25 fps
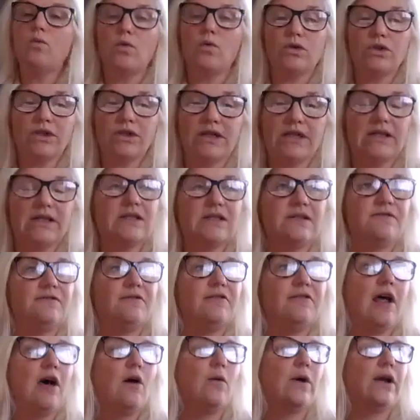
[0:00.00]
water is
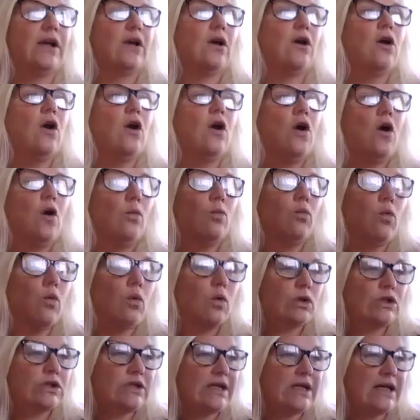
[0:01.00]
flowing.
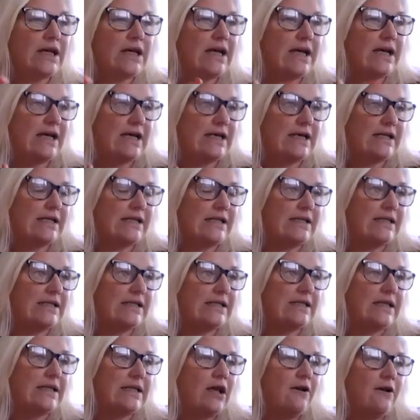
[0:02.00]
Water
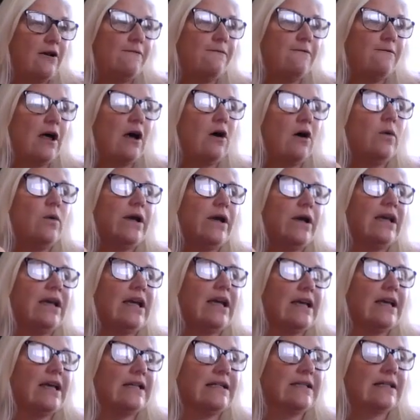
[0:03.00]
is
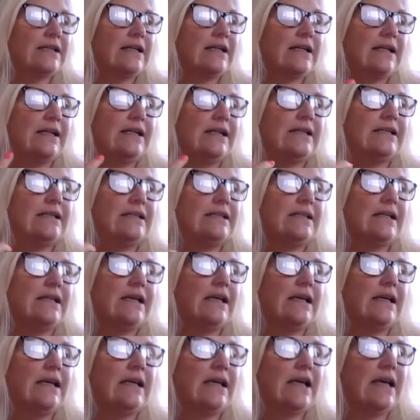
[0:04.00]
flowing, it's
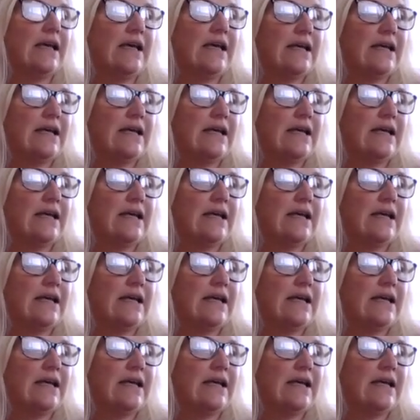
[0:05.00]
cleansing,